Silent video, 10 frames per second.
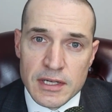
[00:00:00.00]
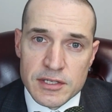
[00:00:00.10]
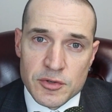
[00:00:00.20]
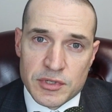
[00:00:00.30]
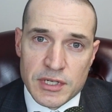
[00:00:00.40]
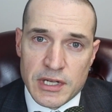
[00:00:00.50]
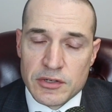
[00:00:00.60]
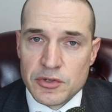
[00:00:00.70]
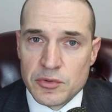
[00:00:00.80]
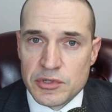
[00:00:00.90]
So today
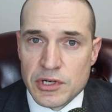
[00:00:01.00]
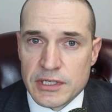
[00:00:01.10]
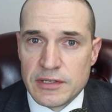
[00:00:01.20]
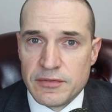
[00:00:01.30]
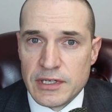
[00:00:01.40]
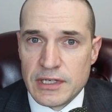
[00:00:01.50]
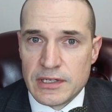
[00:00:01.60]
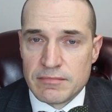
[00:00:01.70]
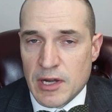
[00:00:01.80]
on Don't Talk TV,